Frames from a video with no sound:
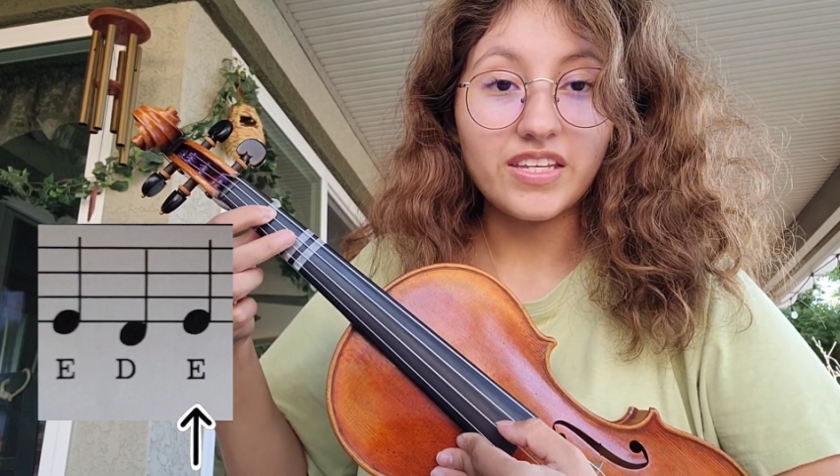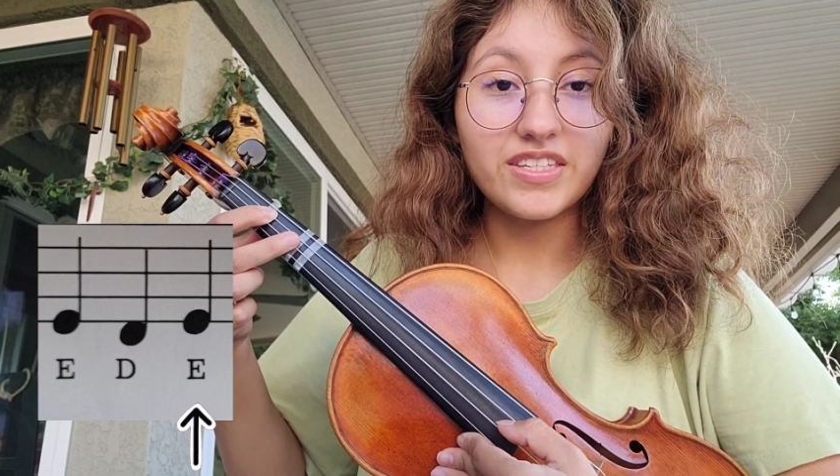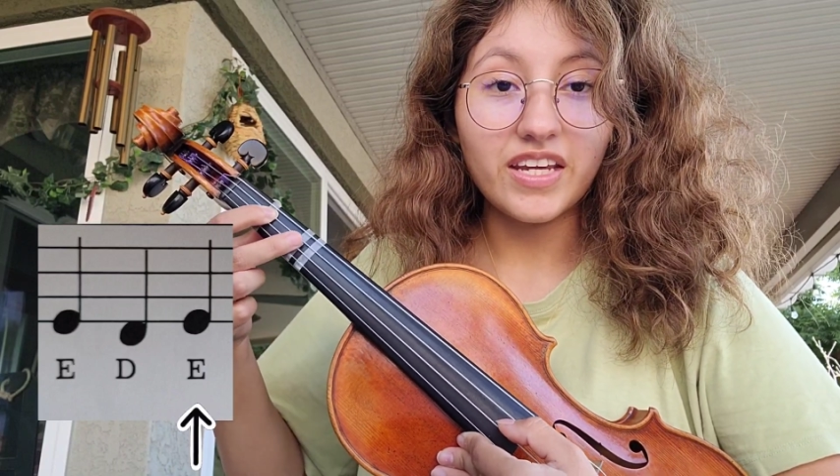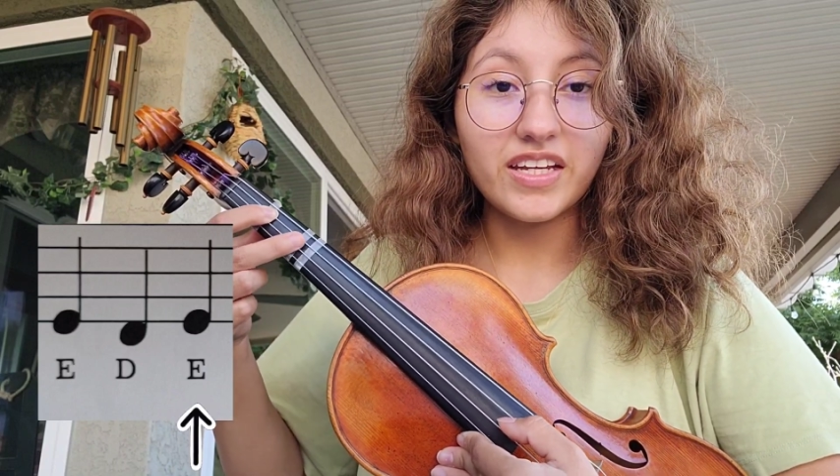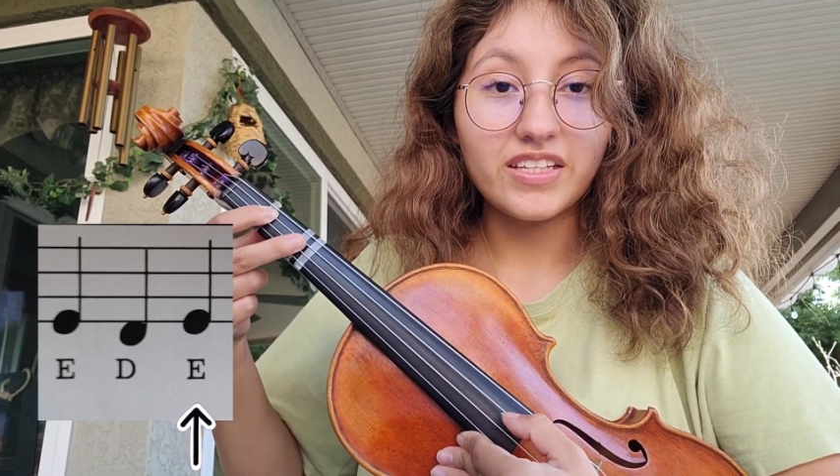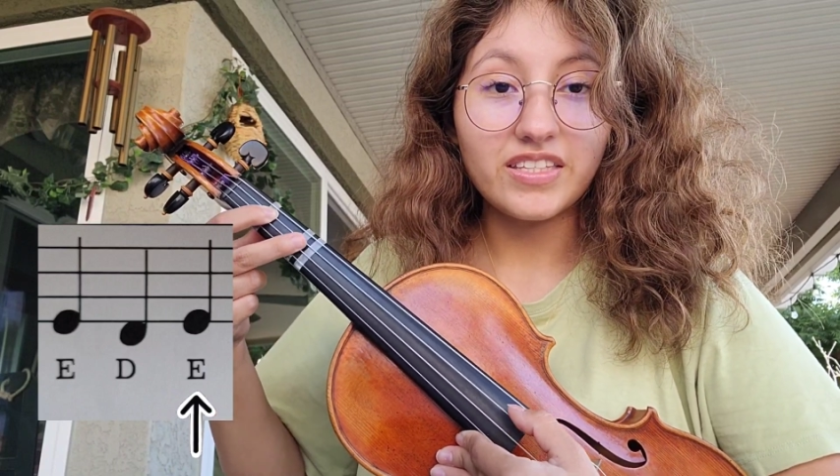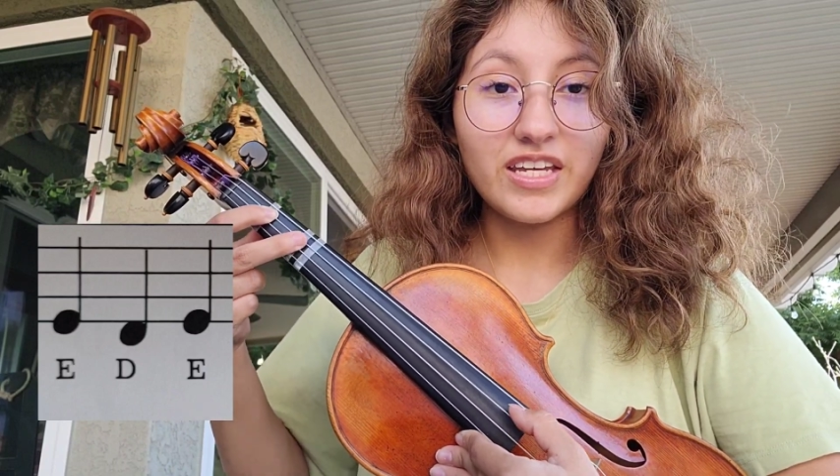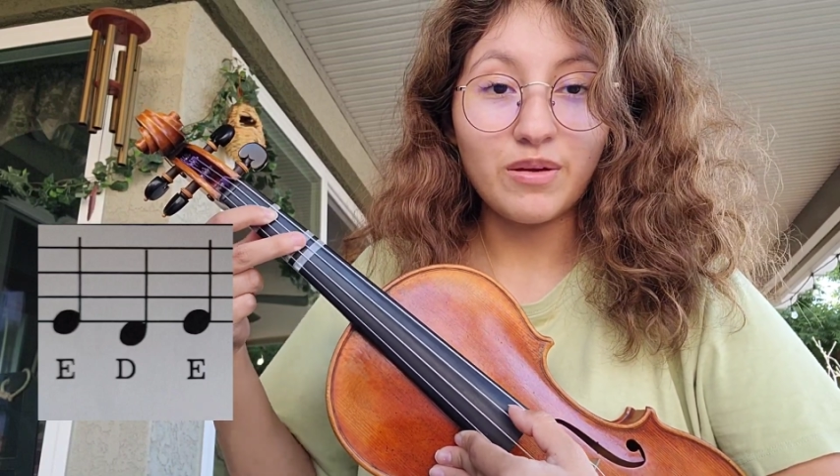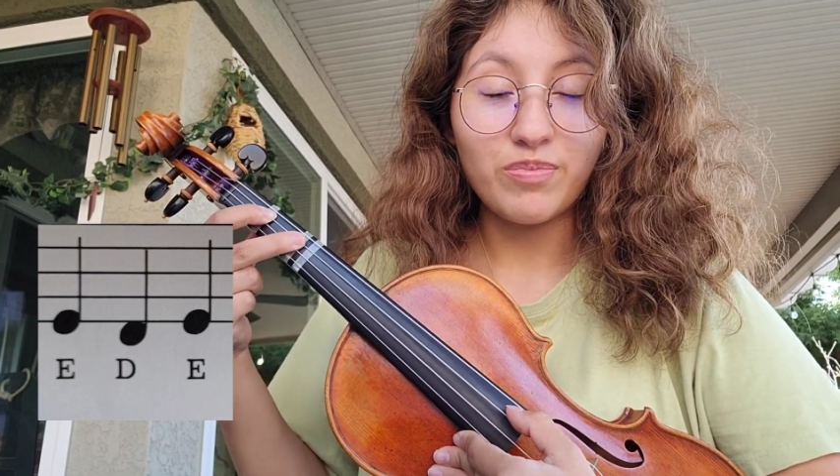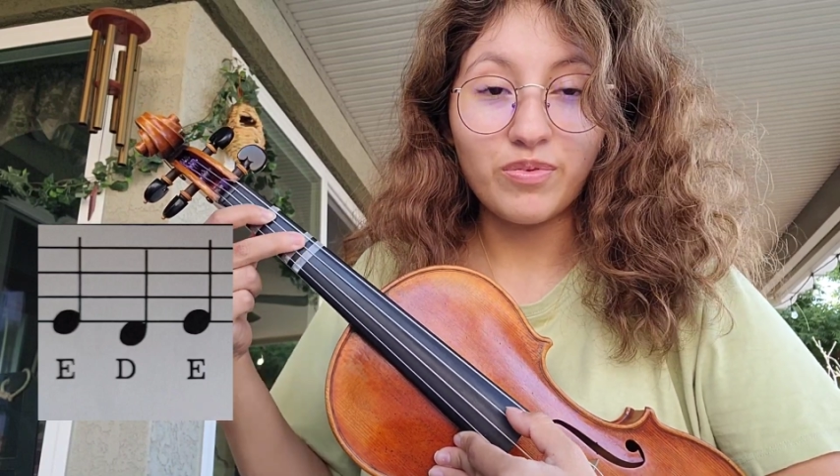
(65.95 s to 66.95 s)
the second
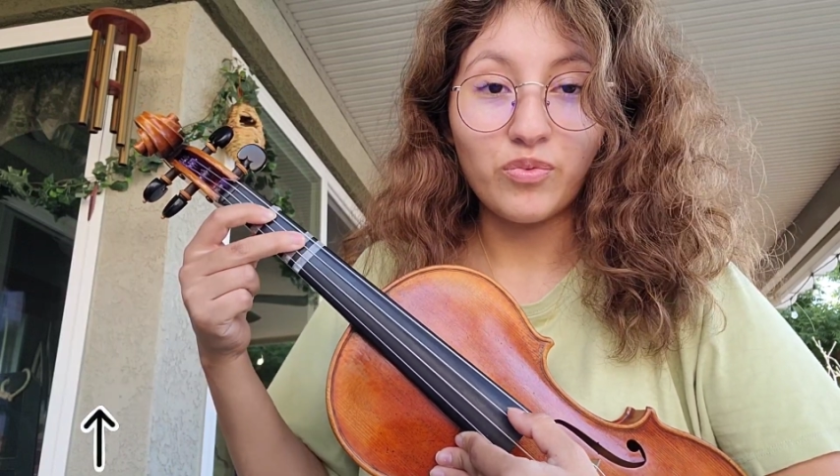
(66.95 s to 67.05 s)
tape,